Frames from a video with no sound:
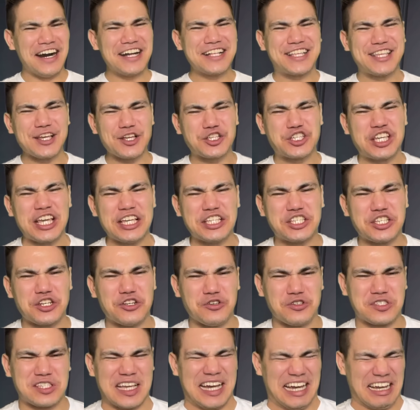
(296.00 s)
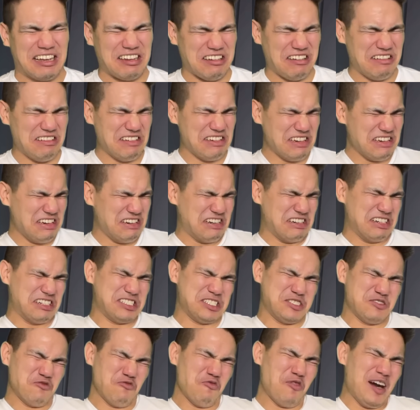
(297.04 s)
until Chizuru's like,
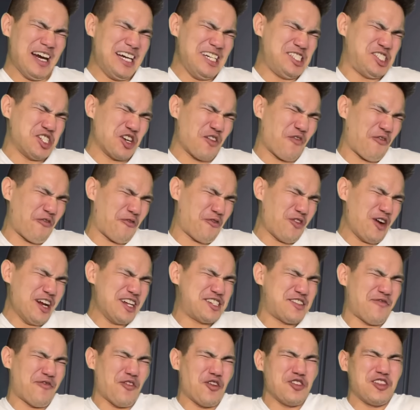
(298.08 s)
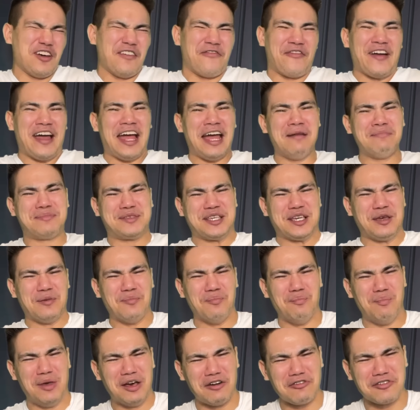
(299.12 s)
Ugh, why is your fridge full of empty
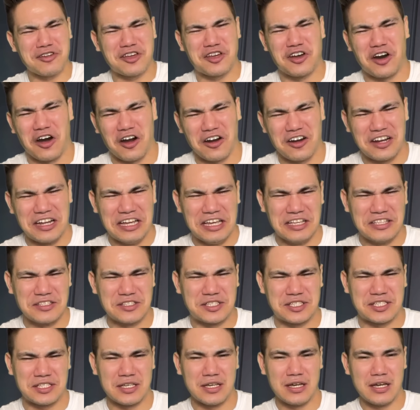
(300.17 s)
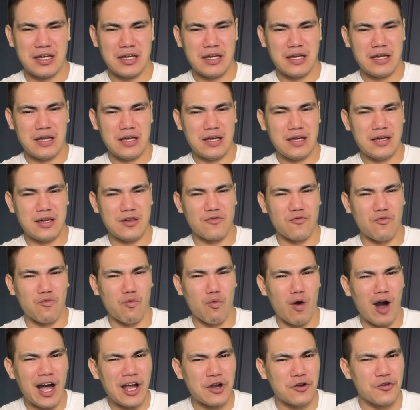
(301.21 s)
milk cartons? And
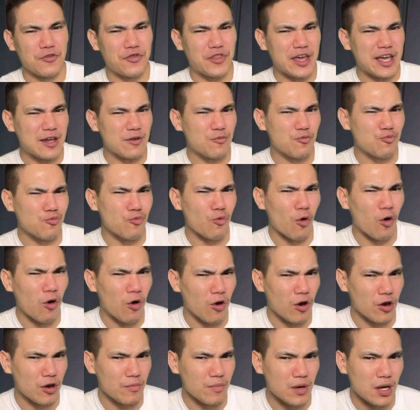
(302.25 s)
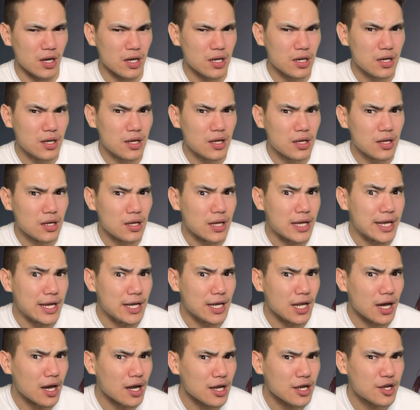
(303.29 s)
why are they warm and
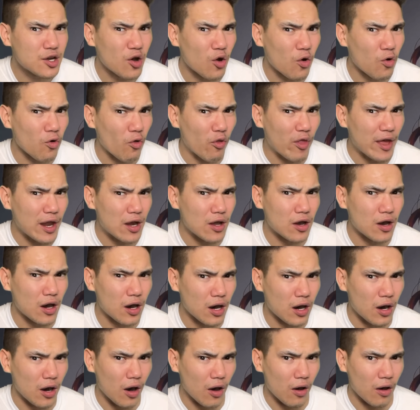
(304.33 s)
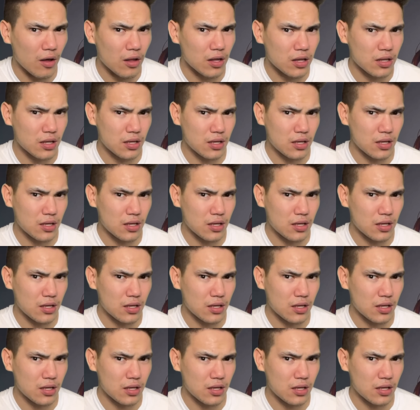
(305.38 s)
not cold at all?